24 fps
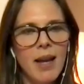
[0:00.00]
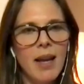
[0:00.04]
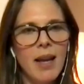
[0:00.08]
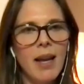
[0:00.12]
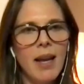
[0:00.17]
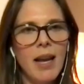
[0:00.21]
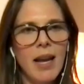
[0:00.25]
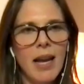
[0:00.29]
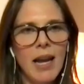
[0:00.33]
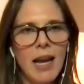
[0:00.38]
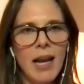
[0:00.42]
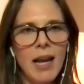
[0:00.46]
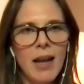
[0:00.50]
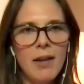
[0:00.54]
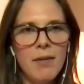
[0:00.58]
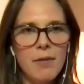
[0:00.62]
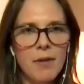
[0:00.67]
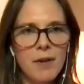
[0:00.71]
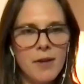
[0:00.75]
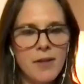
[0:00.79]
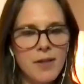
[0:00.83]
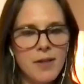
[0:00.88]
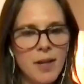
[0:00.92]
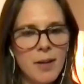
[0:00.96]
And
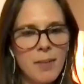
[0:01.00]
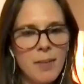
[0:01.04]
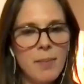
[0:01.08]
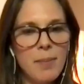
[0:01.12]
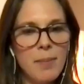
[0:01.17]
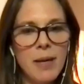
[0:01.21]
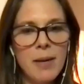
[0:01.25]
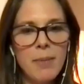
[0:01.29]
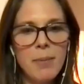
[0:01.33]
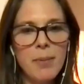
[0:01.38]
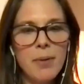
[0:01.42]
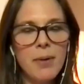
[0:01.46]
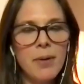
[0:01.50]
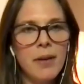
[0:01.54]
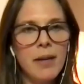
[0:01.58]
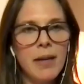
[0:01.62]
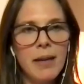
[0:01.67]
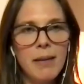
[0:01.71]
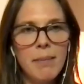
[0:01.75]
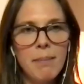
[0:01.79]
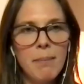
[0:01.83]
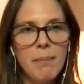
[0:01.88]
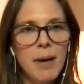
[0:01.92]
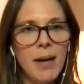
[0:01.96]
for some people,
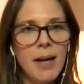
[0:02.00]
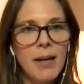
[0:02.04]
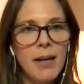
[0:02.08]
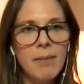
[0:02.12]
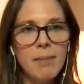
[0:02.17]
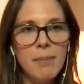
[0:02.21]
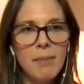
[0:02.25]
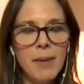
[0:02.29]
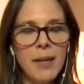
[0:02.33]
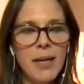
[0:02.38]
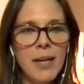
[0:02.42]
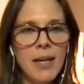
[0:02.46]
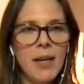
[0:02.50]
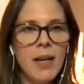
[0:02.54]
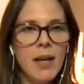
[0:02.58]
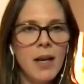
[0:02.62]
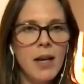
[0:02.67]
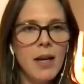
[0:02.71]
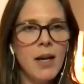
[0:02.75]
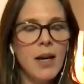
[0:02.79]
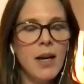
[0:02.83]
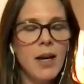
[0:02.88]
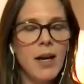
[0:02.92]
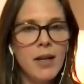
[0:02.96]
it might mean
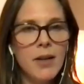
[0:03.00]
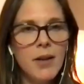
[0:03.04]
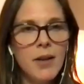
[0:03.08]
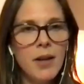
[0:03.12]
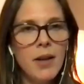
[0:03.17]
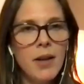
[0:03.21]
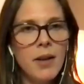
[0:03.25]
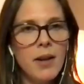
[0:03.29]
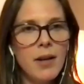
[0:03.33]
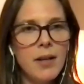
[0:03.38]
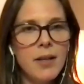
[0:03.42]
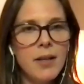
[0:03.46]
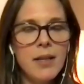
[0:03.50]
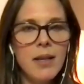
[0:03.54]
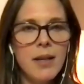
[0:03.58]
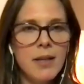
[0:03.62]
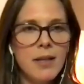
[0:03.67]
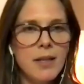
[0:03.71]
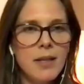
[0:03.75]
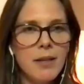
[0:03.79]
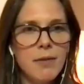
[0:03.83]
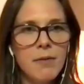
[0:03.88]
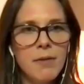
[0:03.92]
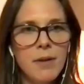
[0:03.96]
a
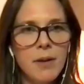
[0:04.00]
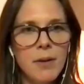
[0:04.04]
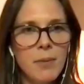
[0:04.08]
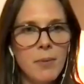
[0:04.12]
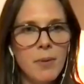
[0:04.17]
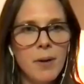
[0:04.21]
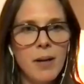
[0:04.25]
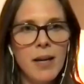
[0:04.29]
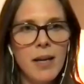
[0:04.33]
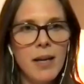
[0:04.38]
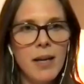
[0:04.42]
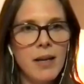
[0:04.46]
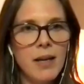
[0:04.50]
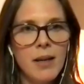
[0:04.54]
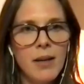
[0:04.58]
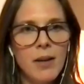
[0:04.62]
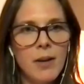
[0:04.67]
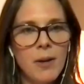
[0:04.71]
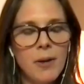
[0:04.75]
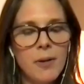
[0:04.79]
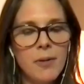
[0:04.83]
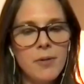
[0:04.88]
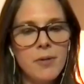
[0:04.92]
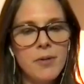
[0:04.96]
different way,
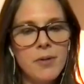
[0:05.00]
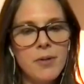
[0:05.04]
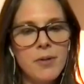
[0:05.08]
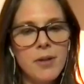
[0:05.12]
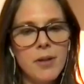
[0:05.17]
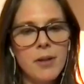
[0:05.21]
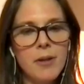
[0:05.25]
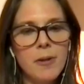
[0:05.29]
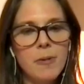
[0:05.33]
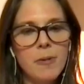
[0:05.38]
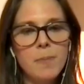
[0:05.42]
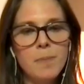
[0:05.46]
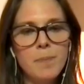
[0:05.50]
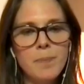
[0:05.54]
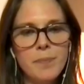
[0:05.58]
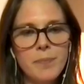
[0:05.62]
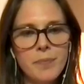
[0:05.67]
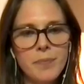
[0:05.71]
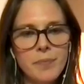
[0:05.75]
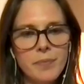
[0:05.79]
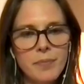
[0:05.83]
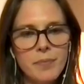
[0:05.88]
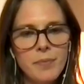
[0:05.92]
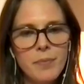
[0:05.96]
So
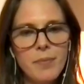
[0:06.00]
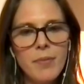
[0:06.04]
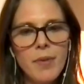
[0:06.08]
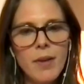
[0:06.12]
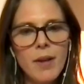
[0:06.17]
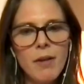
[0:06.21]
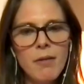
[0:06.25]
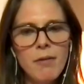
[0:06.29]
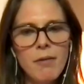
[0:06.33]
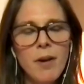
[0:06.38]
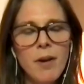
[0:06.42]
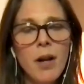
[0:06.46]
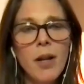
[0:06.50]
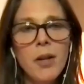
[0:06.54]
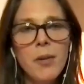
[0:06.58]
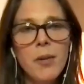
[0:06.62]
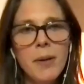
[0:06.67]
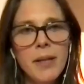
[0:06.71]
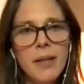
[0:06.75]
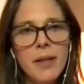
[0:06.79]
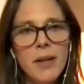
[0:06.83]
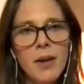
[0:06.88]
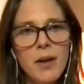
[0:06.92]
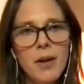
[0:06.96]

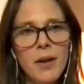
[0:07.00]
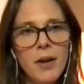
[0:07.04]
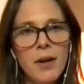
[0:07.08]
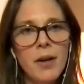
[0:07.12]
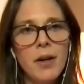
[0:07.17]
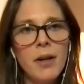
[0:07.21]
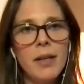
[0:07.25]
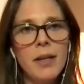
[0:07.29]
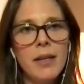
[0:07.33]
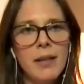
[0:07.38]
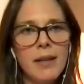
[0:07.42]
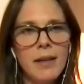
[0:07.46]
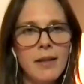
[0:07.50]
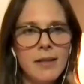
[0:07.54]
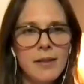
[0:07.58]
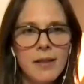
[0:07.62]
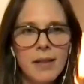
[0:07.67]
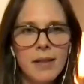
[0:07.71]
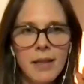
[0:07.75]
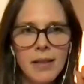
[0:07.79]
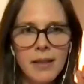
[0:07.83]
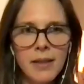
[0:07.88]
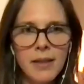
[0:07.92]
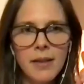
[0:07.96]
following the heart,
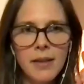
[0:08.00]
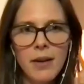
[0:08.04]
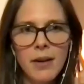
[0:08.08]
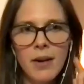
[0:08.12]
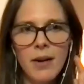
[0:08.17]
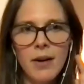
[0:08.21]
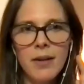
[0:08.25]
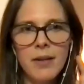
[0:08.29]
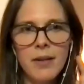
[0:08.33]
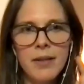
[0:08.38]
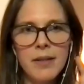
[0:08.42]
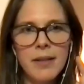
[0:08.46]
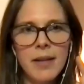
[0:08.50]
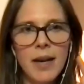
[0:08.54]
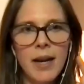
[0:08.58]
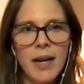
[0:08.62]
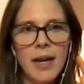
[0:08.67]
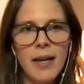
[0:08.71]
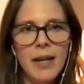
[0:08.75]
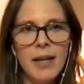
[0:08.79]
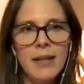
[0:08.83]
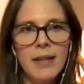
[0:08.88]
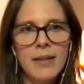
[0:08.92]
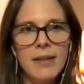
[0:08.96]
listening to the heart's
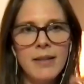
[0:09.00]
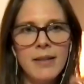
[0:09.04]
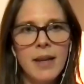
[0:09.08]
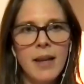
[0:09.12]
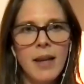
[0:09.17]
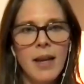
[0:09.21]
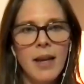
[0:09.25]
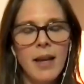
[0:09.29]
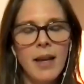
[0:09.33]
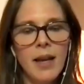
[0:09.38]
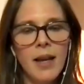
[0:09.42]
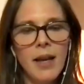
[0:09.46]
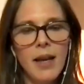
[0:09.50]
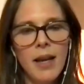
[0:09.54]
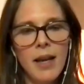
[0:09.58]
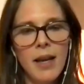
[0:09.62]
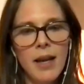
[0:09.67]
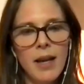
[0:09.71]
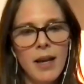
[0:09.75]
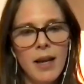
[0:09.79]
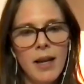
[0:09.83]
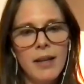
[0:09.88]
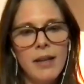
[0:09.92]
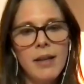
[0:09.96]
guidance,
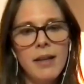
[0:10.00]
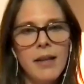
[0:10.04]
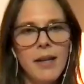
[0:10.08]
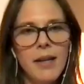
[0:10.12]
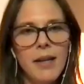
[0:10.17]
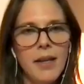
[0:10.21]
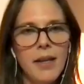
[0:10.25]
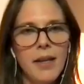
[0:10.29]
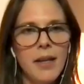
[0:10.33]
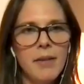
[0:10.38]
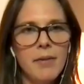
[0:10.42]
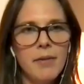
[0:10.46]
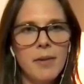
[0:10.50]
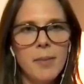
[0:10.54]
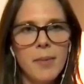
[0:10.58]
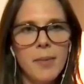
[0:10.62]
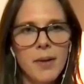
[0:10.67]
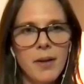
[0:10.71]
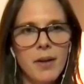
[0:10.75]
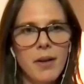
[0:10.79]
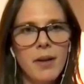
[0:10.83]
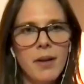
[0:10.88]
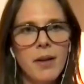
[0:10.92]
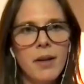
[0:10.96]
and leading from
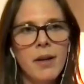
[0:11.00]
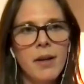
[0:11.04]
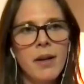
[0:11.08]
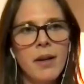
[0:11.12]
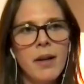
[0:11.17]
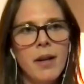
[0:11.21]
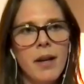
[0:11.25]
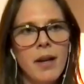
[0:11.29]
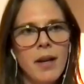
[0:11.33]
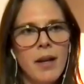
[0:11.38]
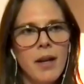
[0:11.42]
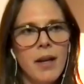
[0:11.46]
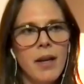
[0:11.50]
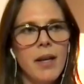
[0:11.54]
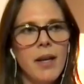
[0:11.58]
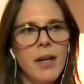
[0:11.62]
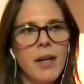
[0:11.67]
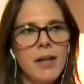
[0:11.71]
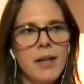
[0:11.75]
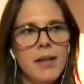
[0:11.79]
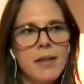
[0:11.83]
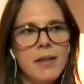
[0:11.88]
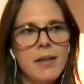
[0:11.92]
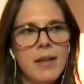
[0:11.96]
the heart
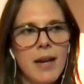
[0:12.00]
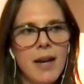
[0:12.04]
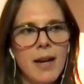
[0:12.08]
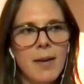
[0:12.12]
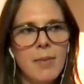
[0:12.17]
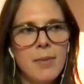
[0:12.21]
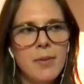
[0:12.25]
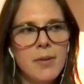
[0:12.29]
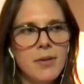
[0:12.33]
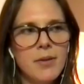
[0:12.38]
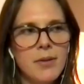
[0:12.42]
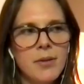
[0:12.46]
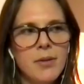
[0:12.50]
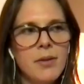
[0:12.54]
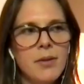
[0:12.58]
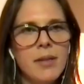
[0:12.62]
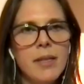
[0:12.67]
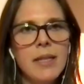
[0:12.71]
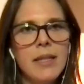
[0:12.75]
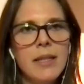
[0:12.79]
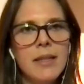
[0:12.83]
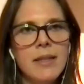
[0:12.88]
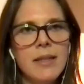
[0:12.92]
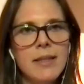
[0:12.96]
is
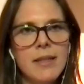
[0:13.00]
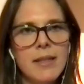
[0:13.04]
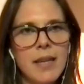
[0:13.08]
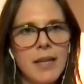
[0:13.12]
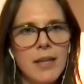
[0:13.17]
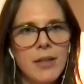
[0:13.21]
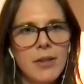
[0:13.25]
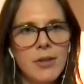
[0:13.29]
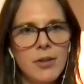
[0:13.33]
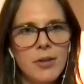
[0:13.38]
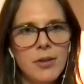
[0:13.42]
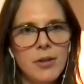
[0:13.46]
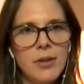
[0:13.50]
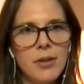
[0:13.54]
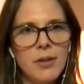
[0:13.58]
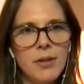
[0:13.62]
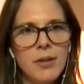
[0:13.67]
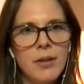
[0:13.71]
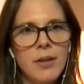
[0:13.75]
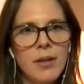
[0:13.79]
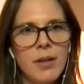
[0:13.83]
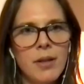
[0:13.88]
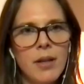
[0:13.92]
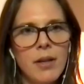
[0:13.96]
absolutely
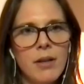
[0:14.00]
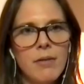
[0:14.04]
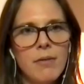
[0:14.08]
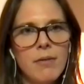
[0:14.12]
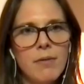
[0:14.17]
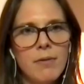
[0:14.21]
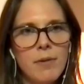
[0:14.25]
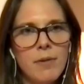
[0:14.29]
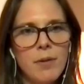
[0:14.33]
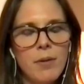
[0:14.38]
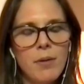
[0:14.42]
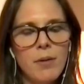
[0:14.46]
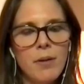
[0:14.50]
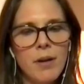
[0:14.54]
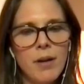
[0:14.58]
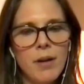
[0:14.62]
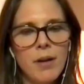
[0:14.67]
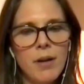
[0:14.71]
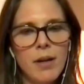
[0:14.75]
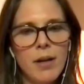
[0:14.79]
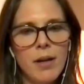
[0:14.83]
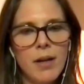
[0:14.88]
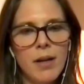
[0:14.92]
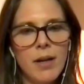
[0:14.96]
essential
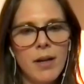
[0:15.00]
for